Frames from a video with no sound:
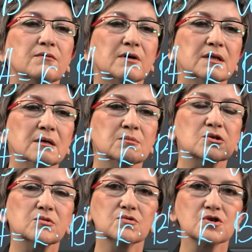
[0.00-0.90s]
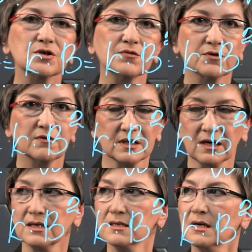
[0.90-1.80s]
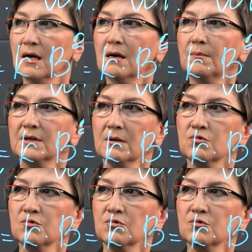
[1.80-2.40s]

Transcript: And in this case squared, because